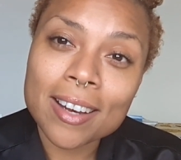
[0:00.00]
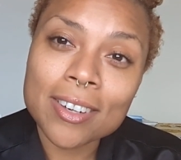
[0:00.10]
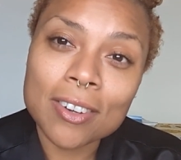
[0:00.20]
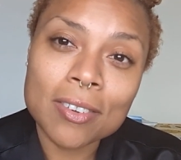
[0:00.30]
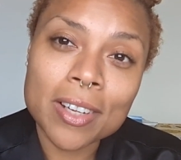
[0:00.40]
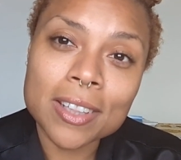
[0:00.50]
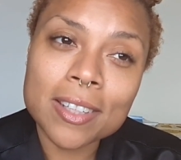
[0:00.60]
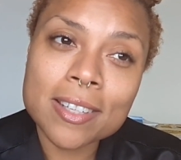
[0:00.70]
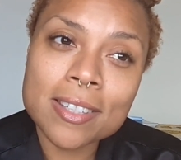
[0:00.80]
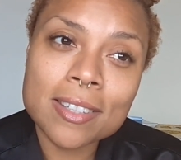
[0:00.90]
don't let
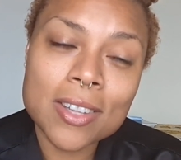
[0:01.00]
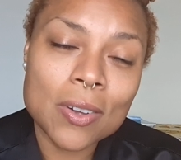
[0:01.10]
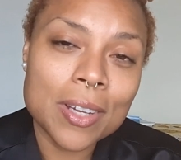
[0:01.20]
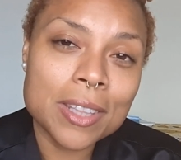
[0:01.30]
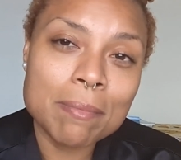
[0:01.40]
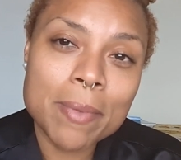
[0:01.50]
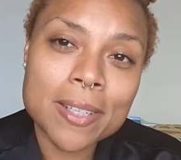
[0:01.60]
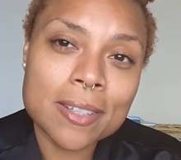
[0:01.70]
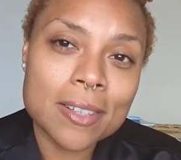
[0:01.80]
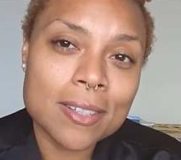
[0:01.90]
the
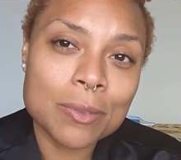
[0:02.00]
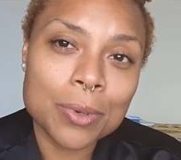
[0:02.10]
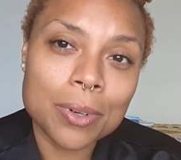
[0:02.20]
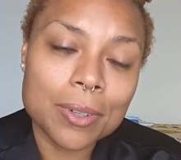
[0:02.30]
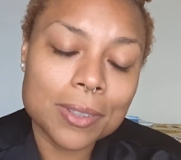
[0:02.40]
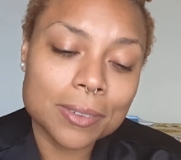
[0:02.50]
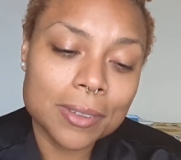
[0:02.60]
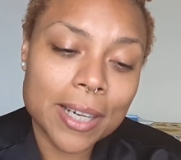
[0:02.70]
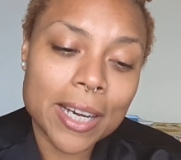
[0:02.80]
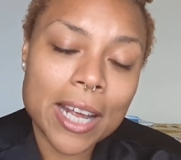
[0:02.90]
mess of this world
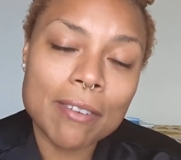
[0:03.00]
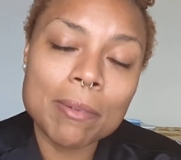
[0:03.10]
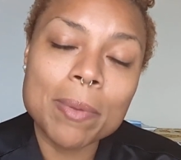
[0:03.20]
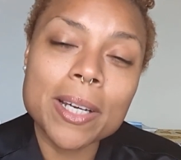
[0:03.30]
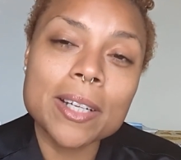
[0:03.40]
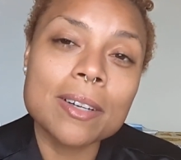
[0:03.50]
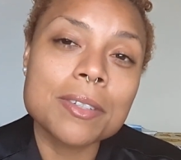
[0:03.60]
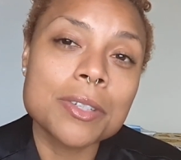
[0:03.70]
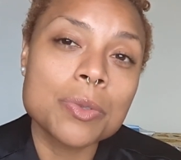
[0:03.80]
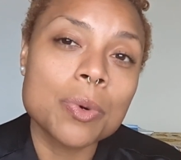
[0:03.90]
and everybody
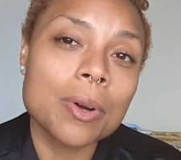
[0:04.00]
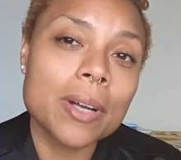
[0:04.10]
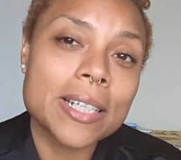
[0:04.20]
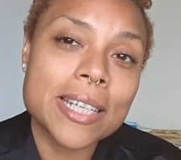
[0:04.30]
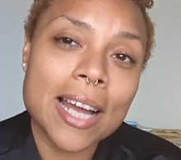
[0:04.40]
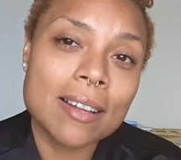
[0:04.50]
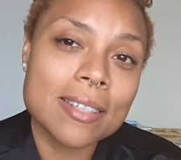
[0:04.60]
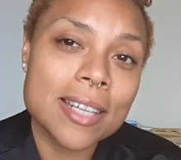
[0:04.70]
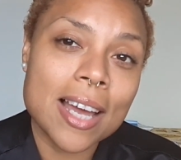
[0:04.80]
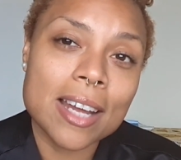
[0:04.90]
else's worries
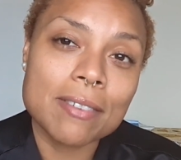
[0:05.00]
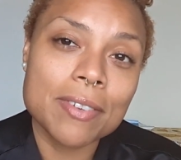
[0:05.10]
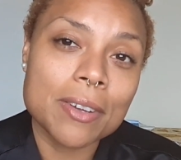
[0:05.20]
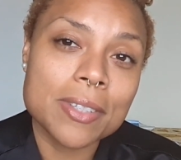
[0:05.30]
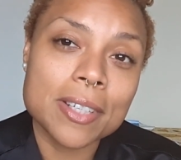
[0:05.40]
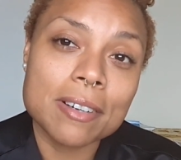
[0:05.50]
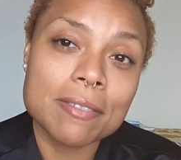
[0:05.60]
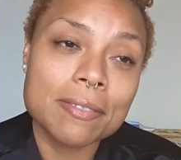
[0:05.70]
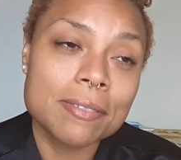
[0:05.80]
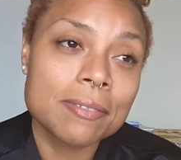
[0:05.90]
outside of yourself
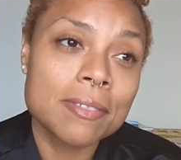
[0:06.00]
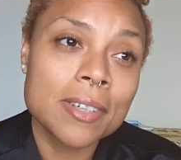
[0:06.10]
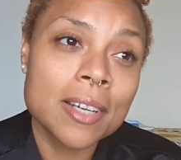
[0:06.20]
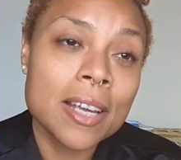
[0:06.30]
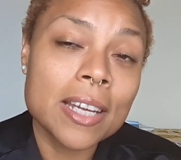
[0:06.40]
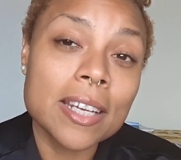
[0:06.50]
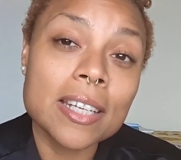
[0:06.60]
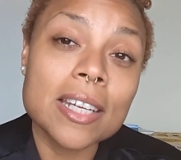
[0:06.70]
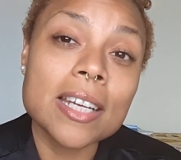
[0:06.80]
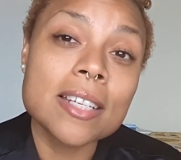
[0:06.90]

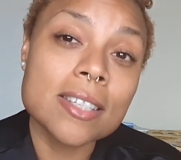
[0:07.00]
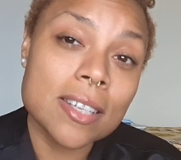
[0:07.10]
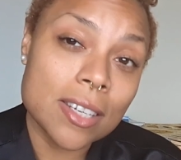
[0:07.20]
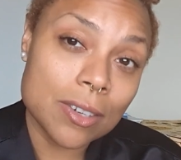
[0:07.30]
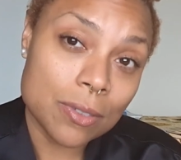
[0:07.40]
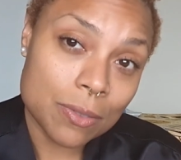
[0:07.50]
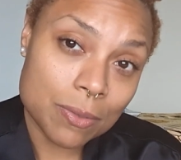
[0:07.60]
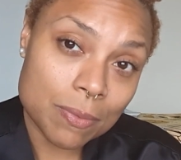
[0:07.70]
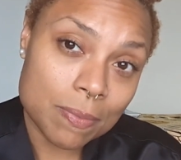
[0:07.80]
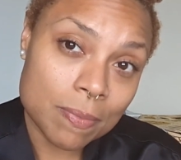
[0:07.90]
get into you.
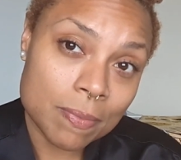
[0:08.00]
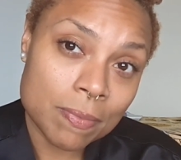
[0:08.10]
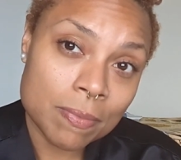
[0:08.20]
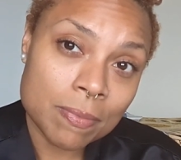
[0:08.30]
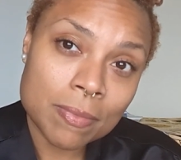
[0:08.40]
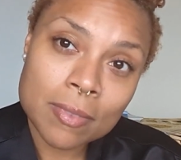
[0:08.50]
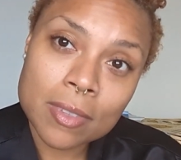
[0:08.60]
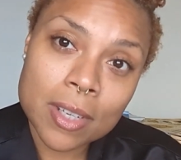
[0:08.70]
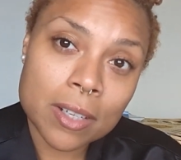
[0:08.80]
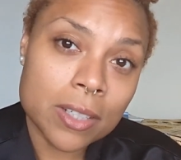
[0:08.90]

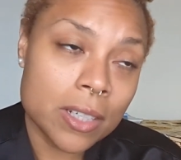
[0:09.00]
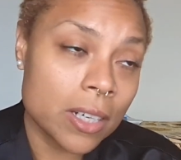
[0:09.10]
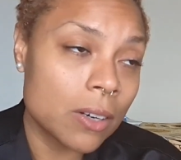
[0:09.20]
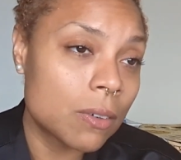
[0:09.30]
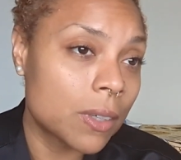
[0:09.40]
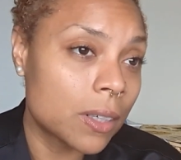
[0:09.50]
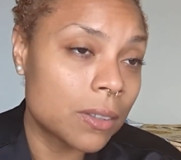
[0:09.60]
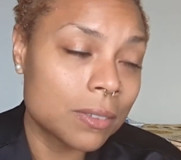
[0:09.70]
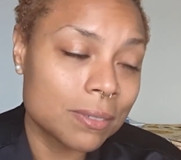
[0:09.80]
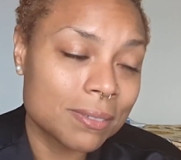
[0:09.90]
There's shit going on.